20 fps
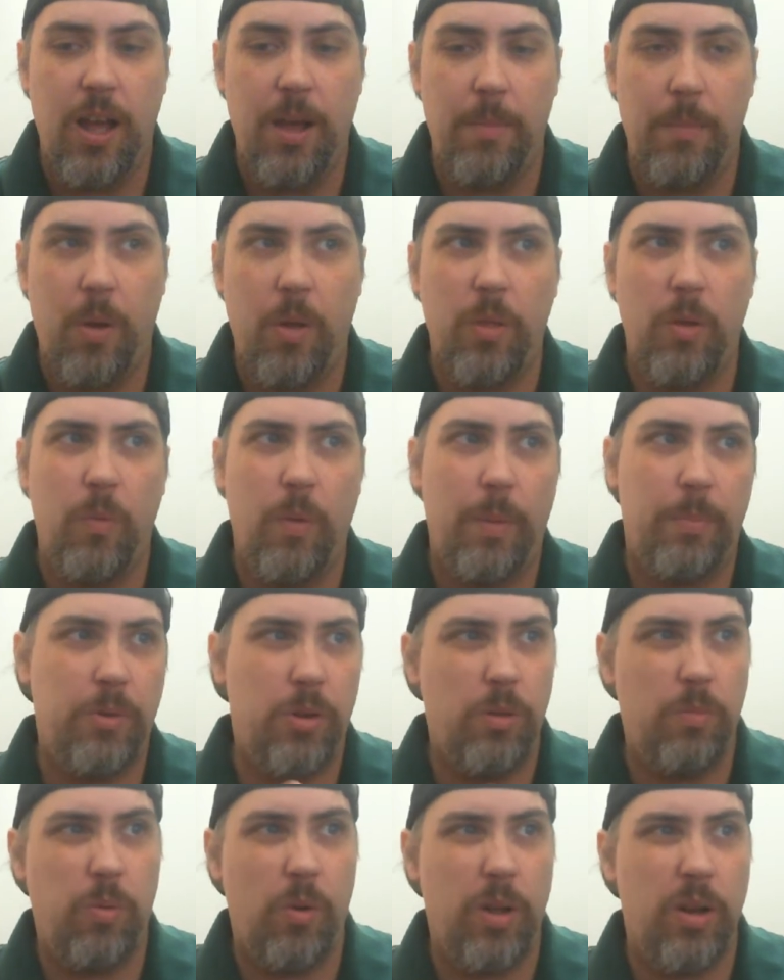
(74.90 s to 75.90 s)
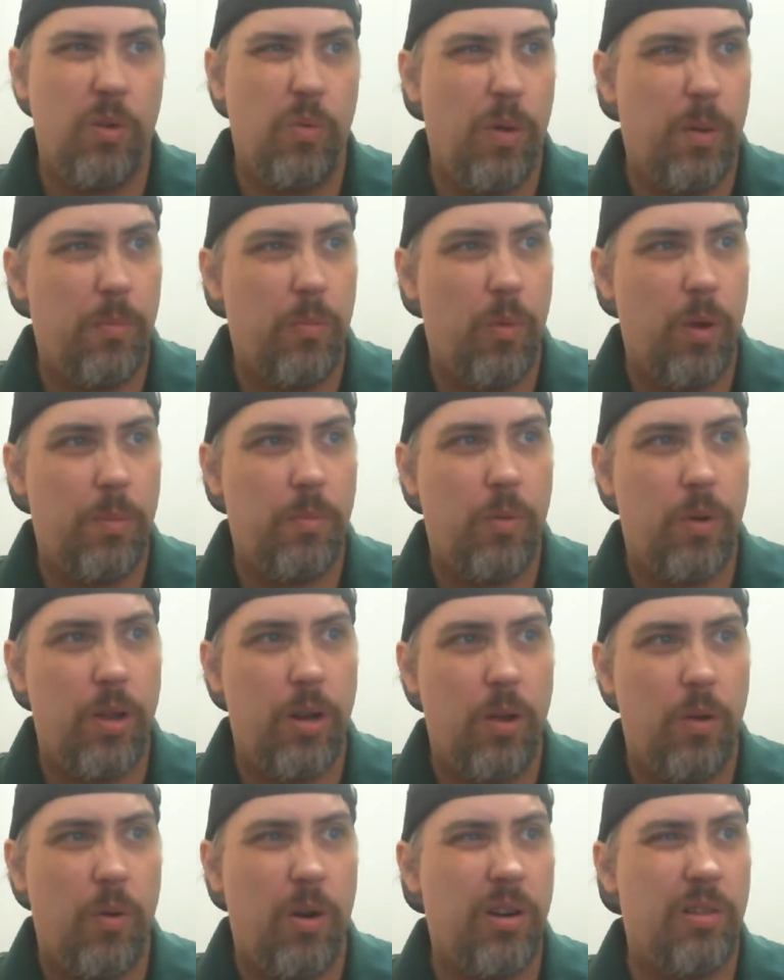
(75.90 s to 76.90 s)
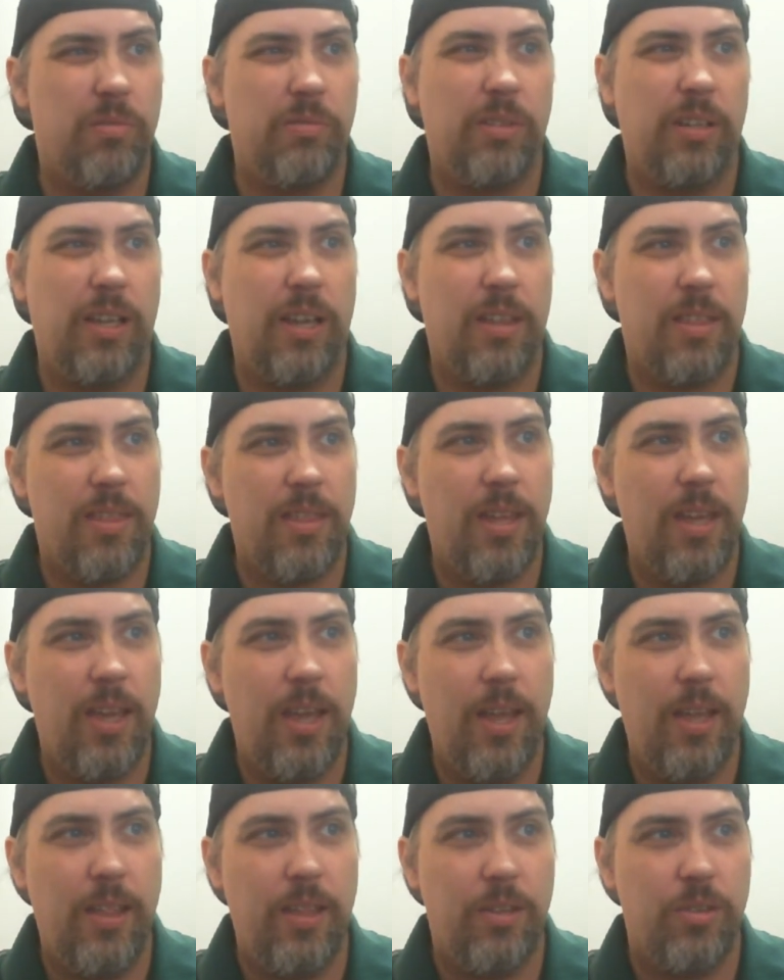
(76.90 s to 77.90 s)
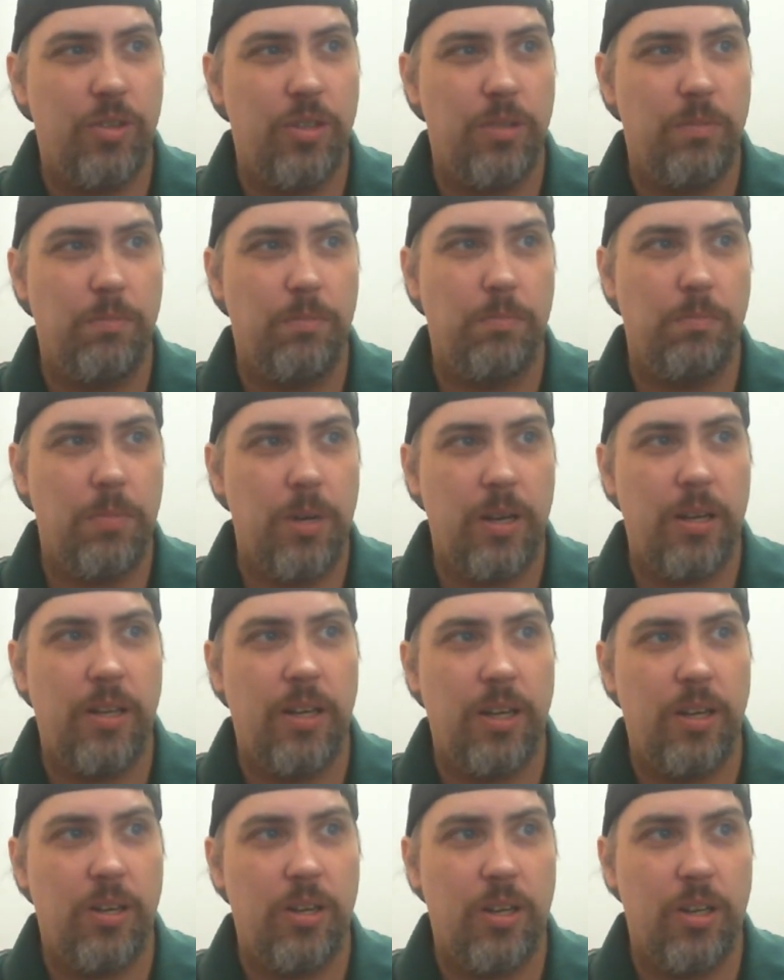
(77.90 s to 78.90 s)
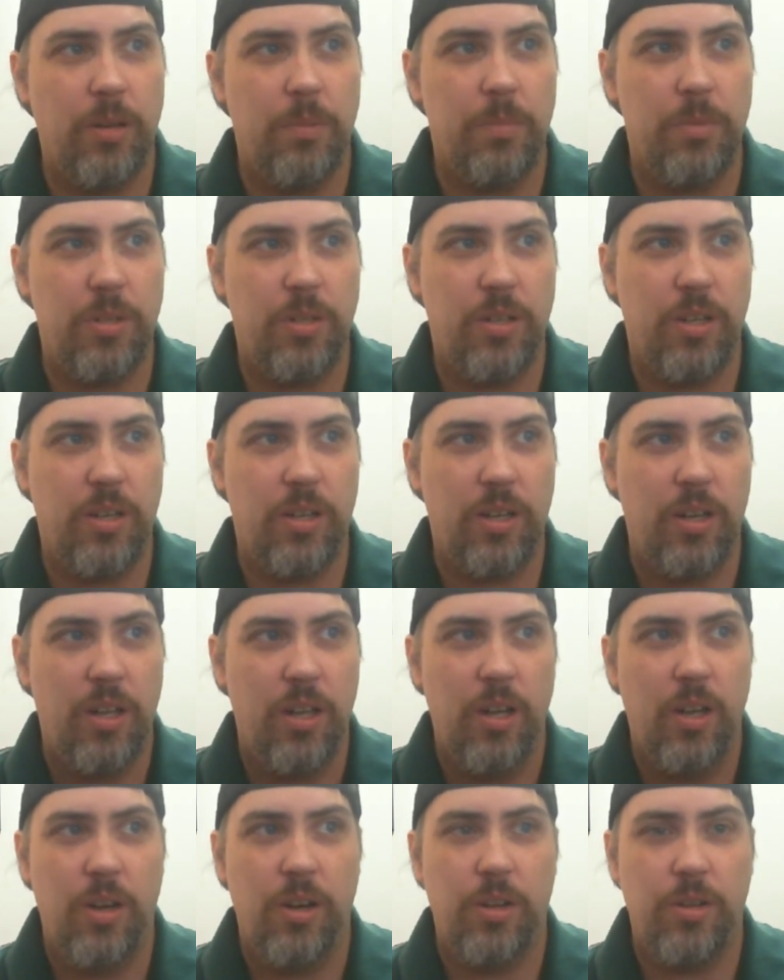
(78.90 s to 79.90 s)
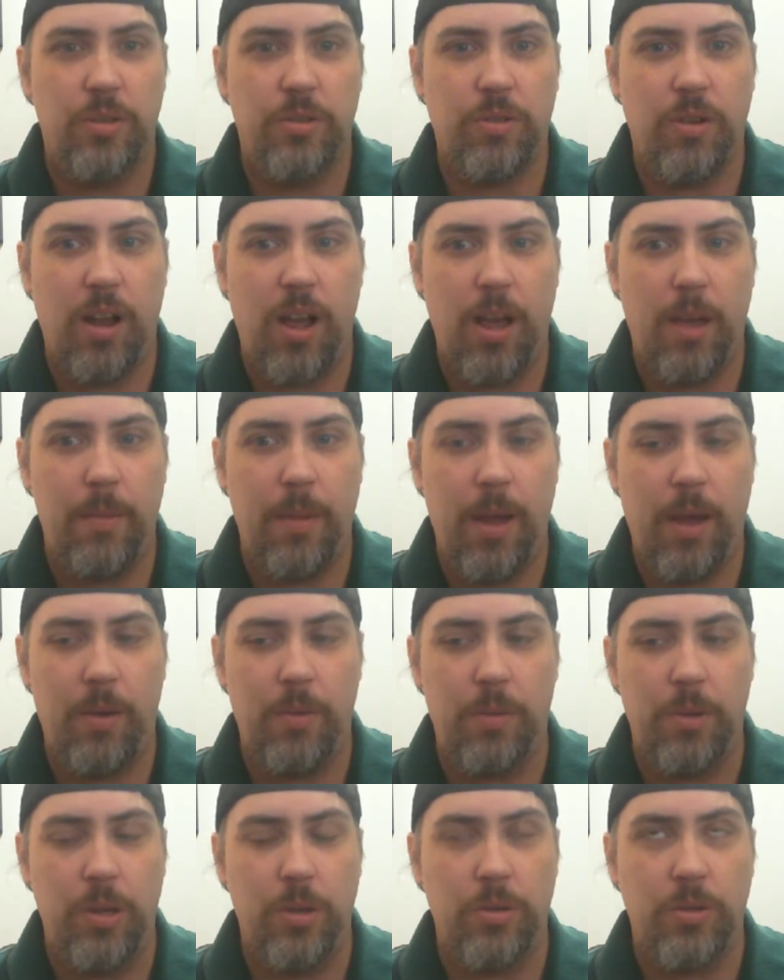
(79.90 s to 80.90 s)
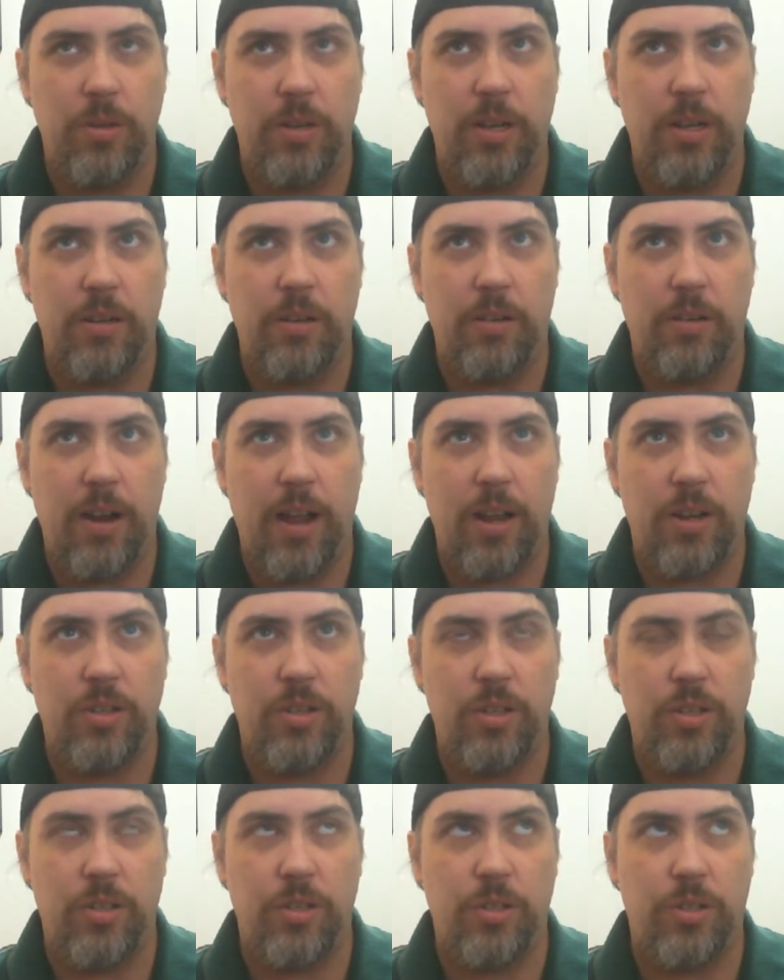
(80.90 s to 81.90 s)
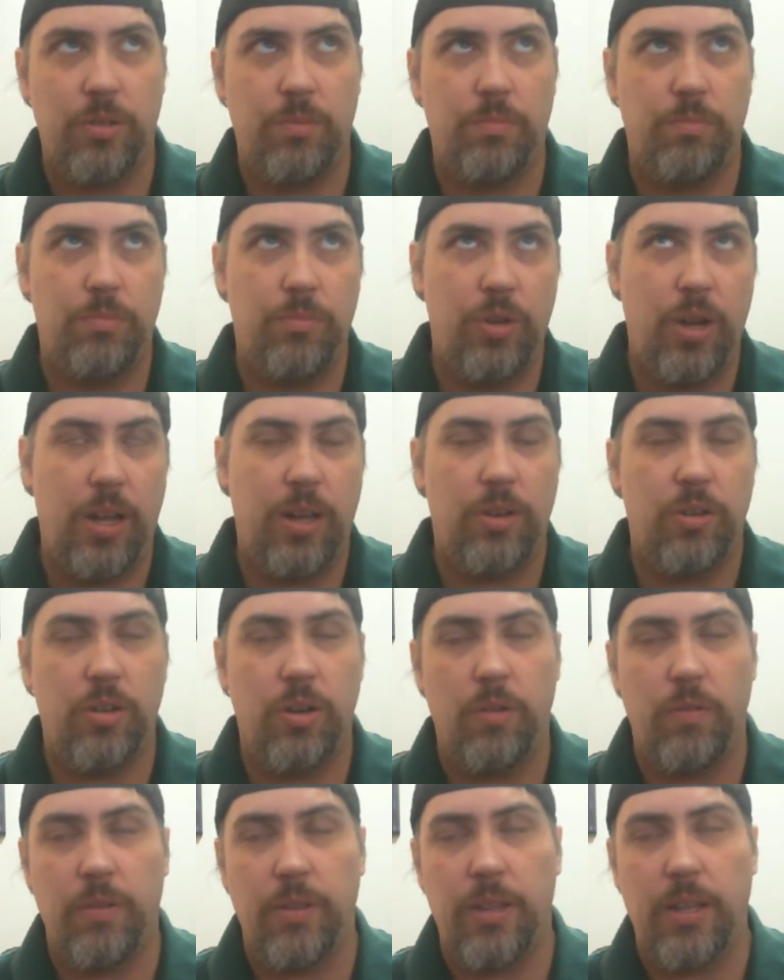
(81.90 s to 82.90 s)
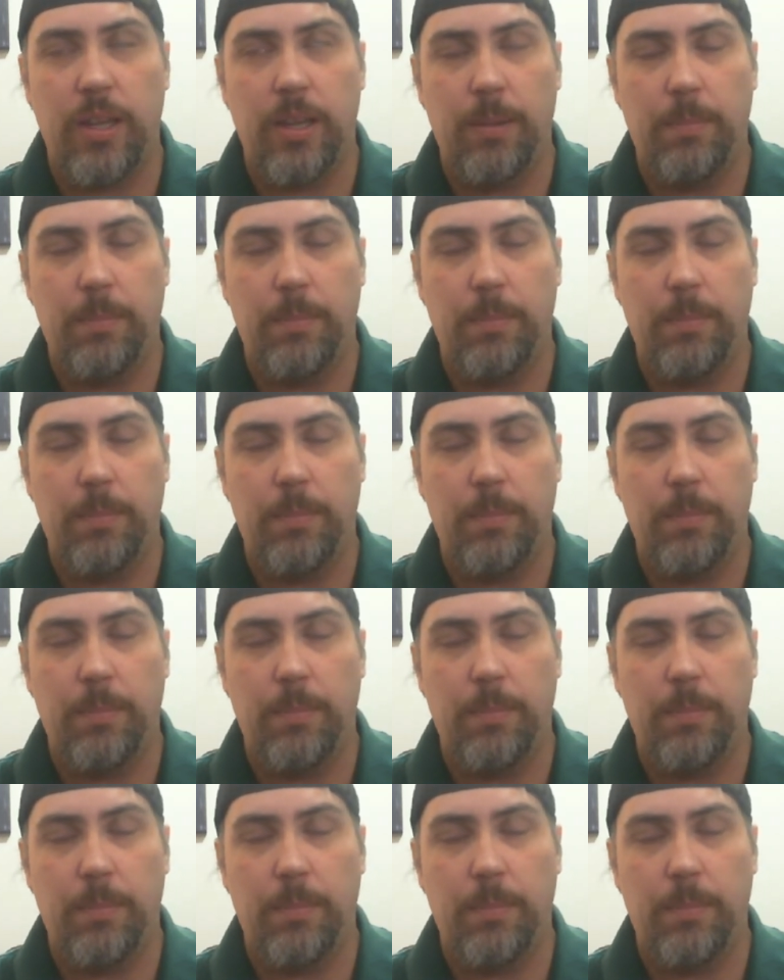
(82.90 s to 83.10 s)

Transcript: although Web 2.0 and Web 1.0 aren't really a thing. They're just marketing terms to describe how user interactions changed over the